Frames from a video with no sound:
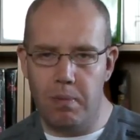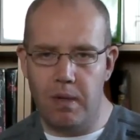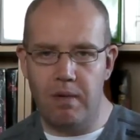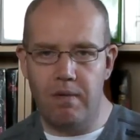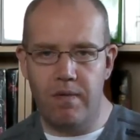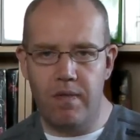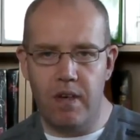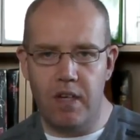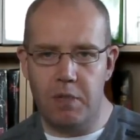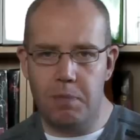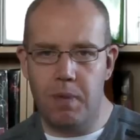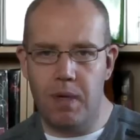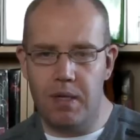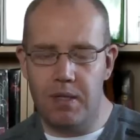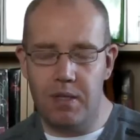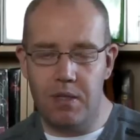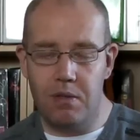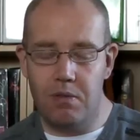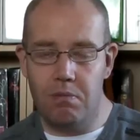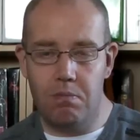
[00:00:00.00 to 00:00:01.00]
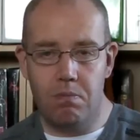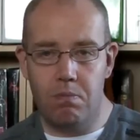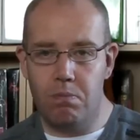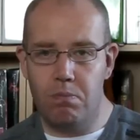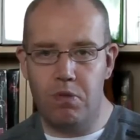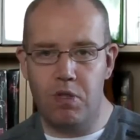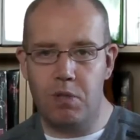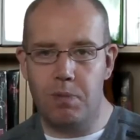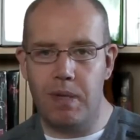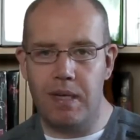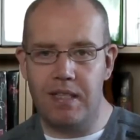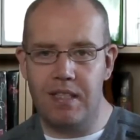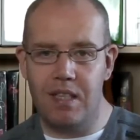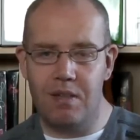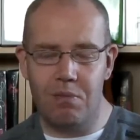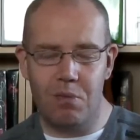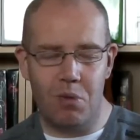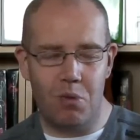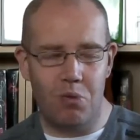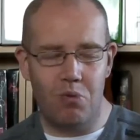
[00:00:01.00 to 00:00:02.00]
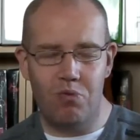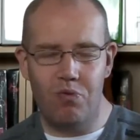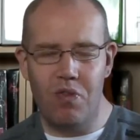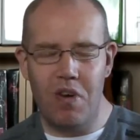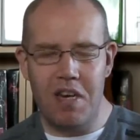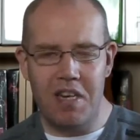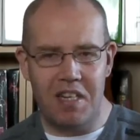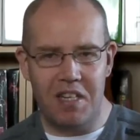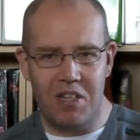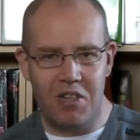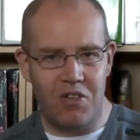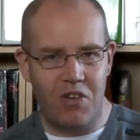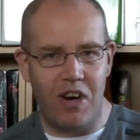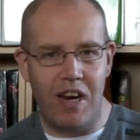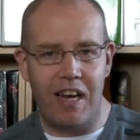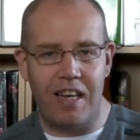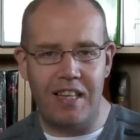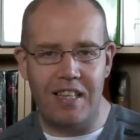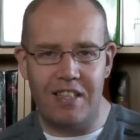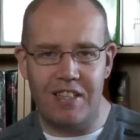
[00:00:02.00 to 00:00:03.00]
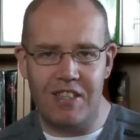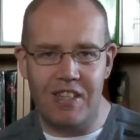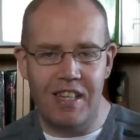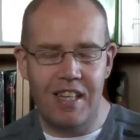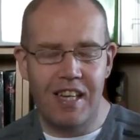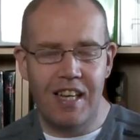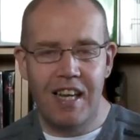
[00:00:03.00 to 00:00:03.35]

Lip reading: but in first person perspective, which was really strange.